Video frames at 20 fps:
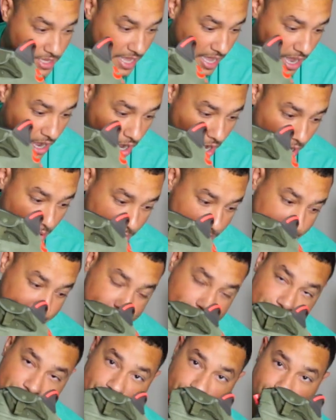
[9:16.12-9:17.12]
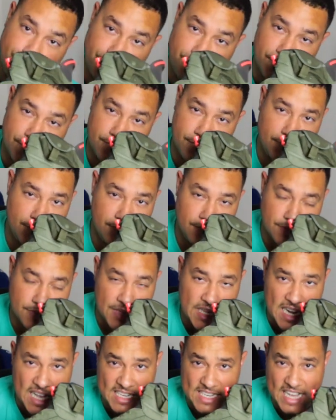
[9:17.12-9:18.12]

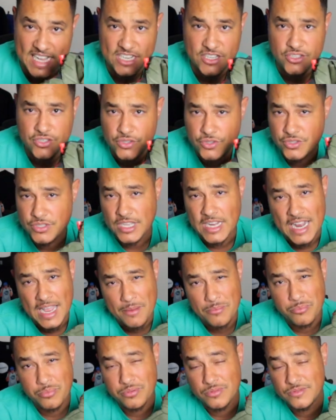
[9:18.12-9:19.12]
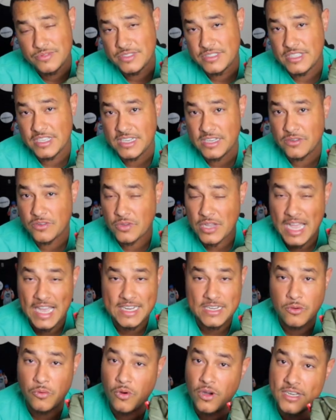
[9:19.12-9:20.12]
A lot of shoes that I didn't
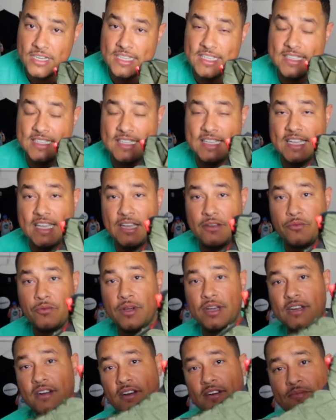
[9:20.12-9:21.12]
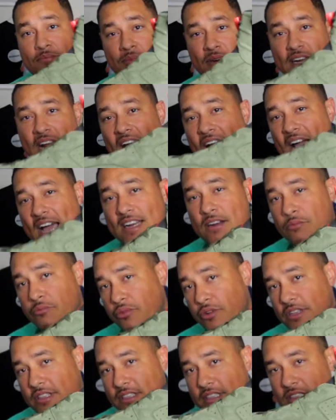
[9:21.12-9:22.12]
kind of want to get rid of, but I had to
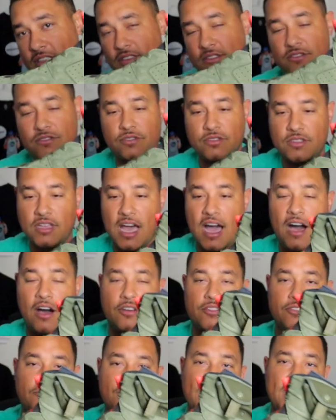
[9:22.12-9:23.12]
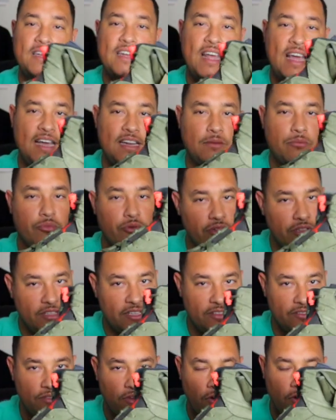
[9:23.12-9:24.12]
bring these to the house, man. I had to bring
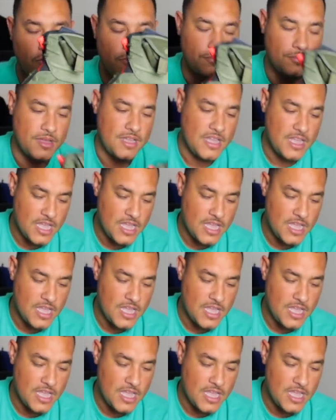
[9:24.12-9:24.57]
these home